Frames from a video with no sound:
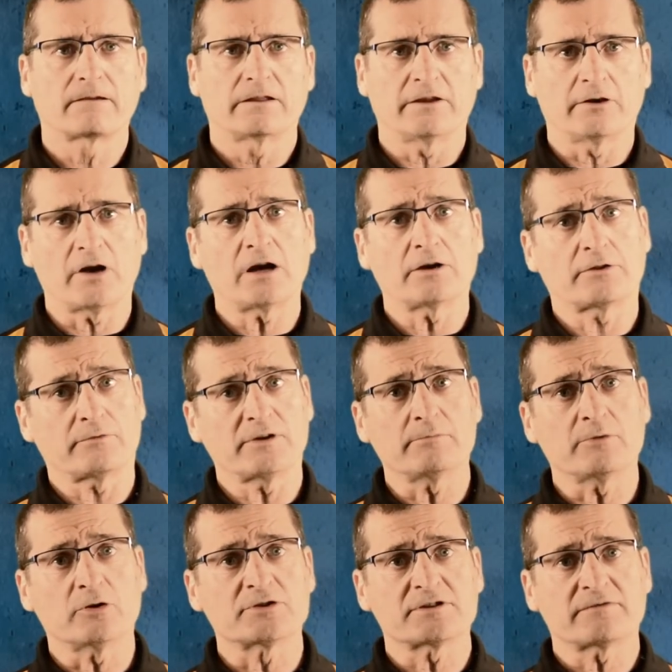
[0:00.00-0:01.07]
There are three
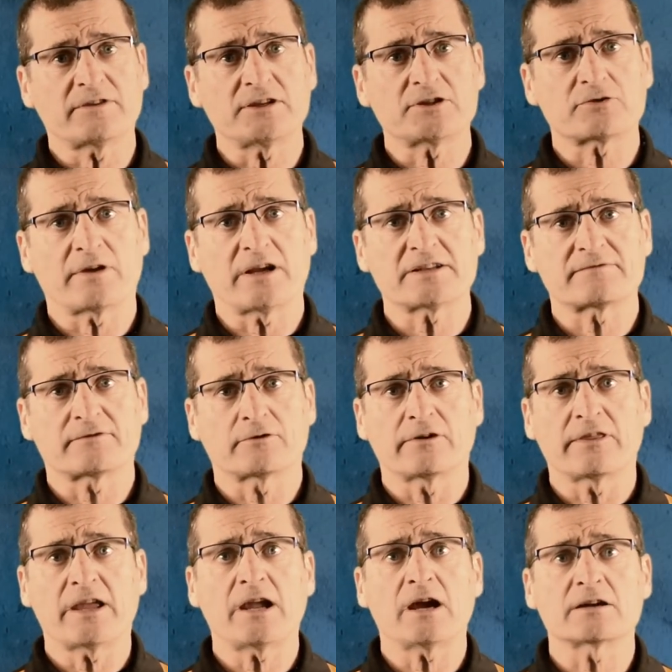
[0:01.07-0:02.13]
modes of heat transfer, and
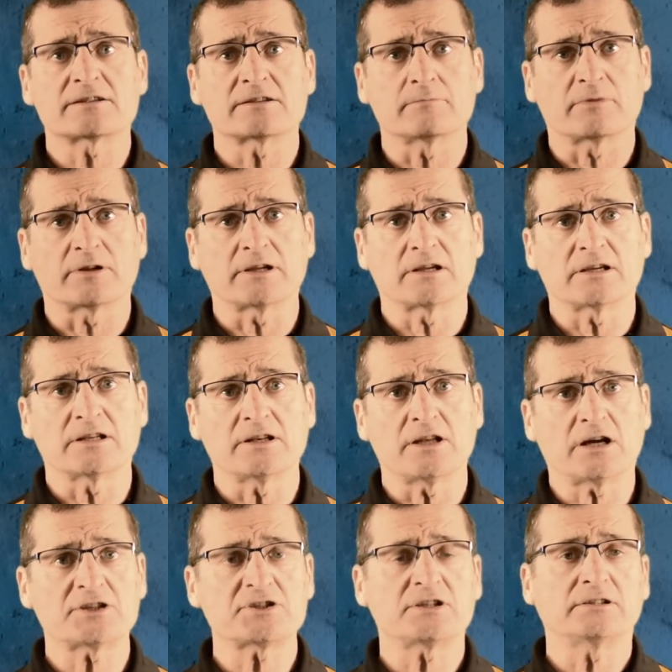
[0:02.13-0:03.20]
they are simply
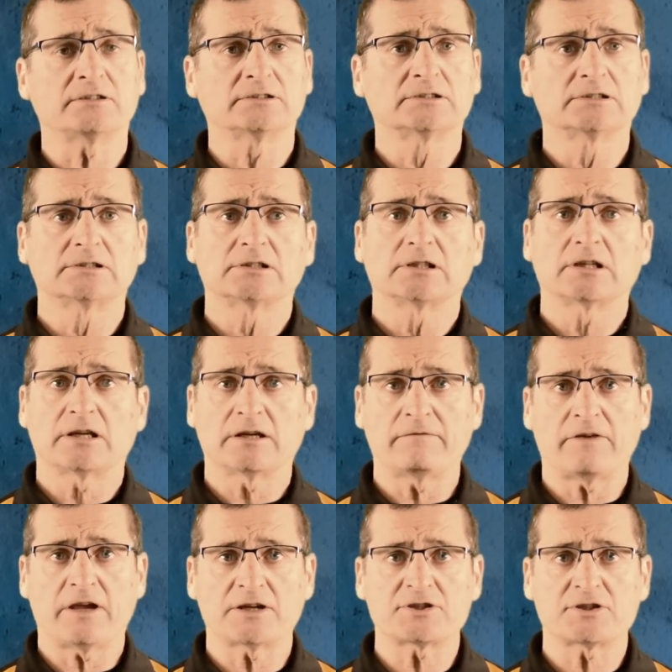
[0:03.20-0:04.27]
conduction,
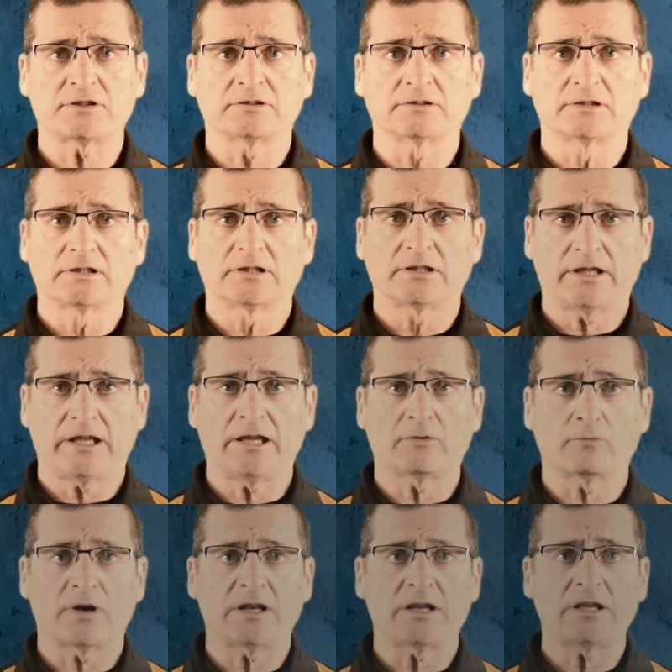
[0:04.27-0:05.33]
convection, and
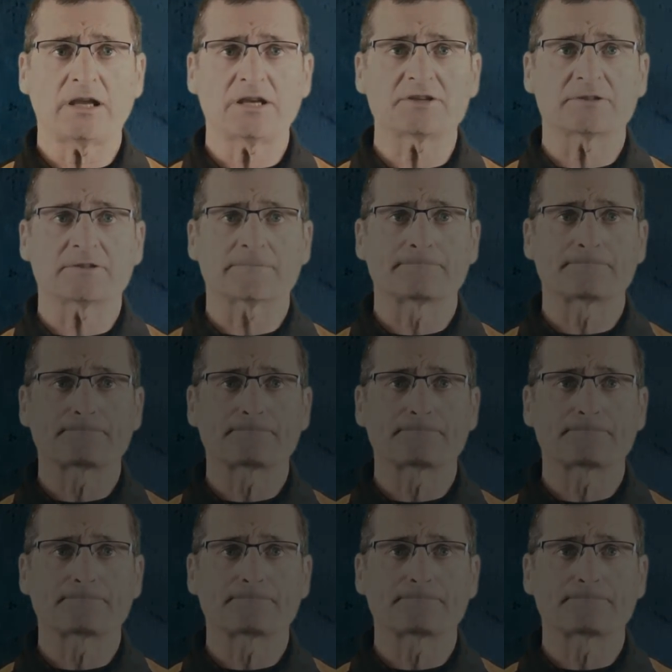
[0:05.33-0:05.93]
radiation.